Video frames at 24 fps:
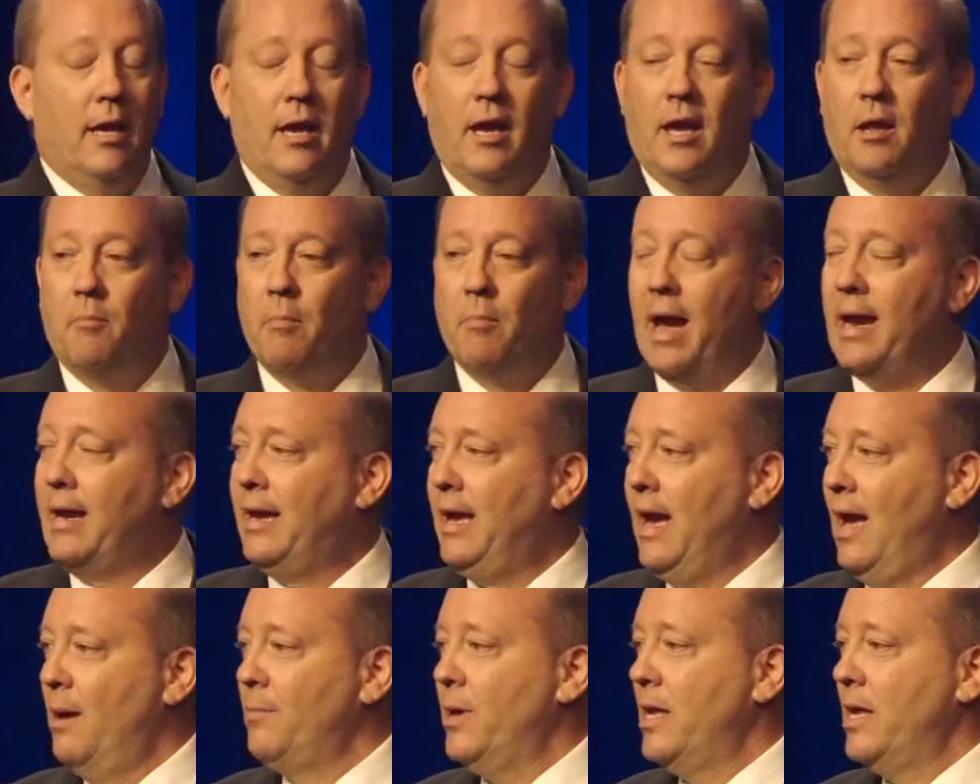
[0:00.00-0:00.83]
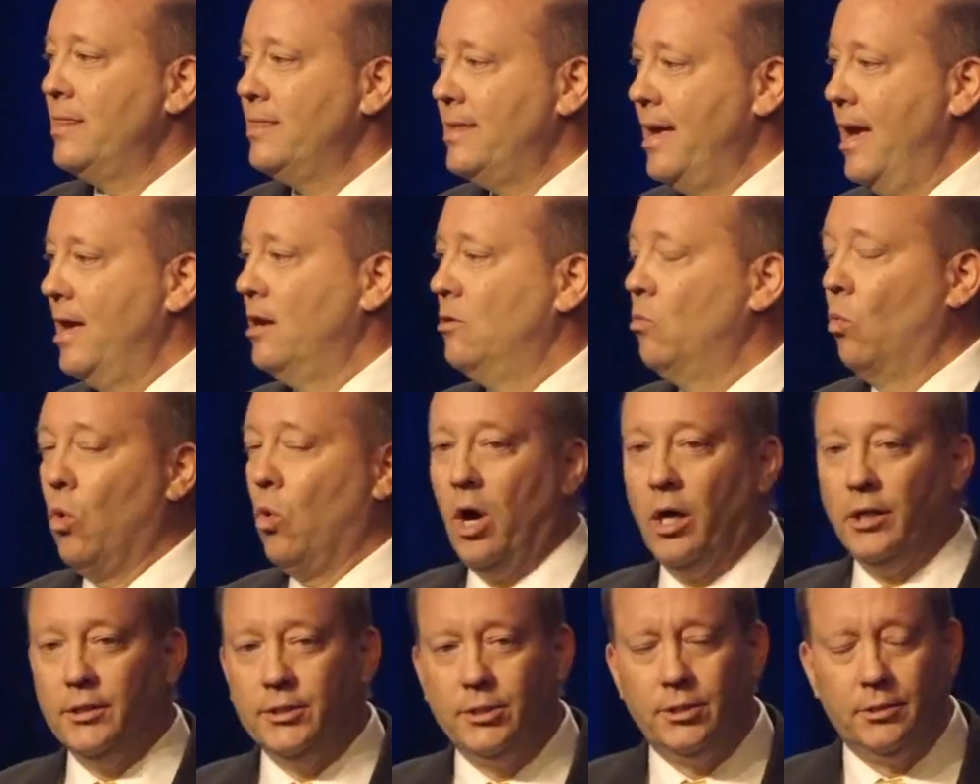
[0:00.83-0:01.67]
And my comment then
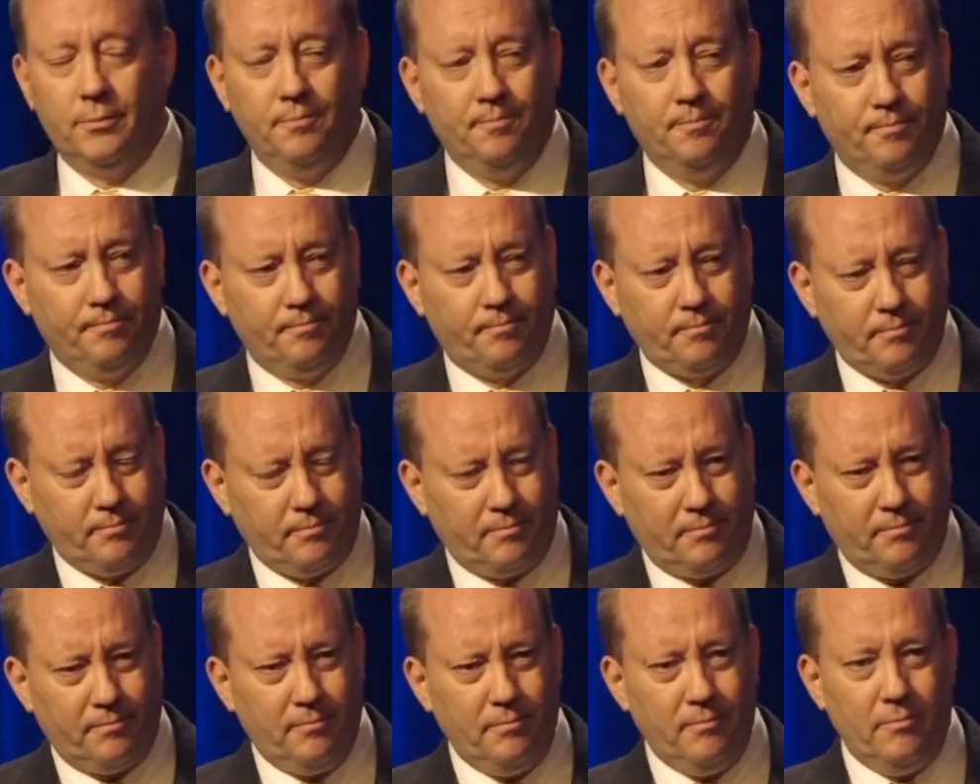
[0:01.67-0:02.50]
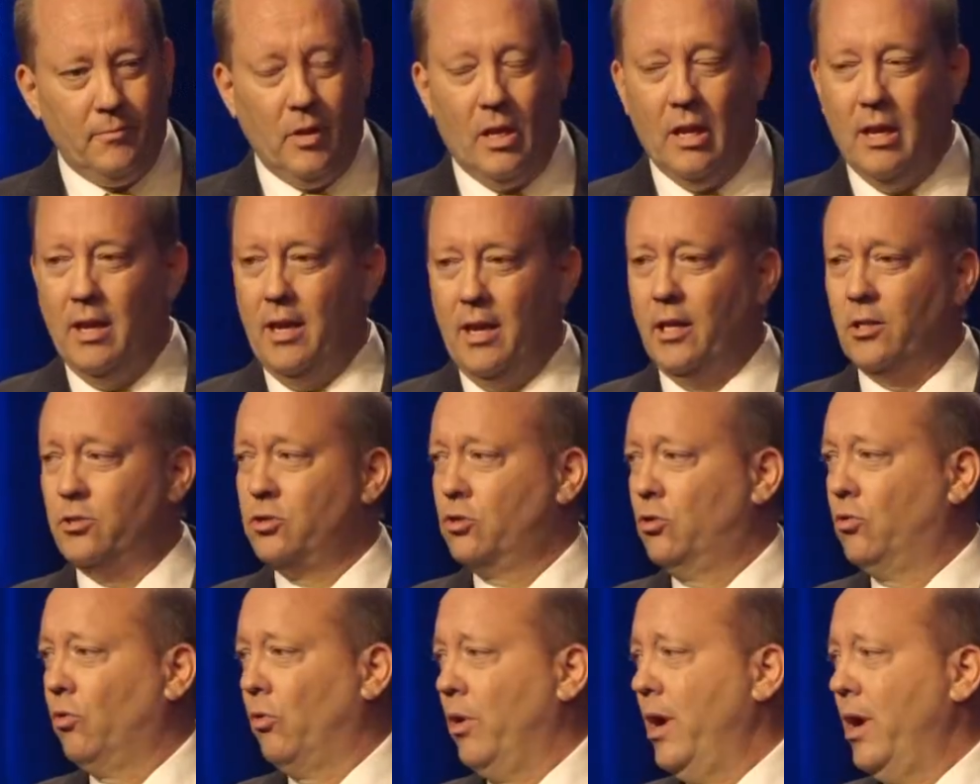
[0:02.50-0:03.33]
was, it's
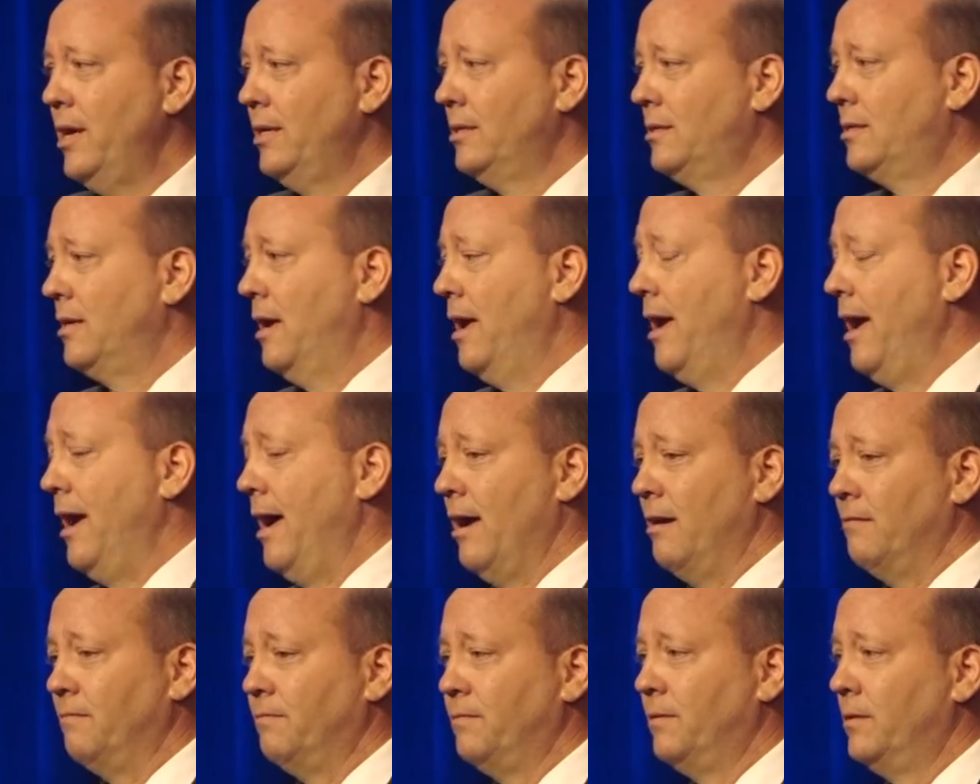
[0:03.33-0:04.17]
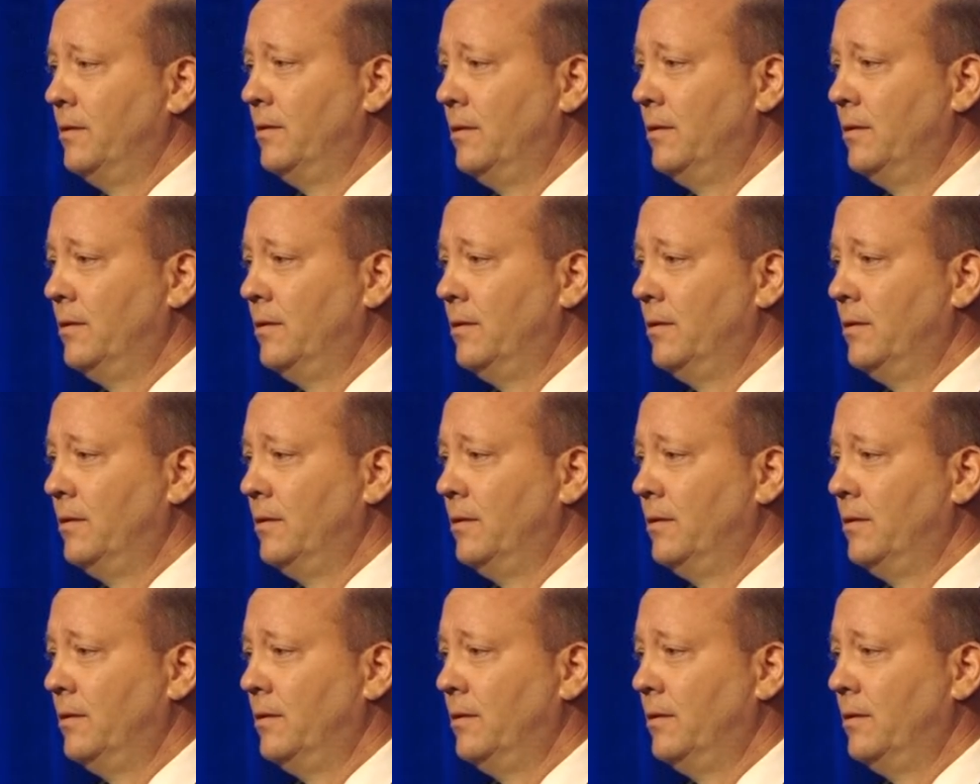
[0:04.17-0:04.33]
great to have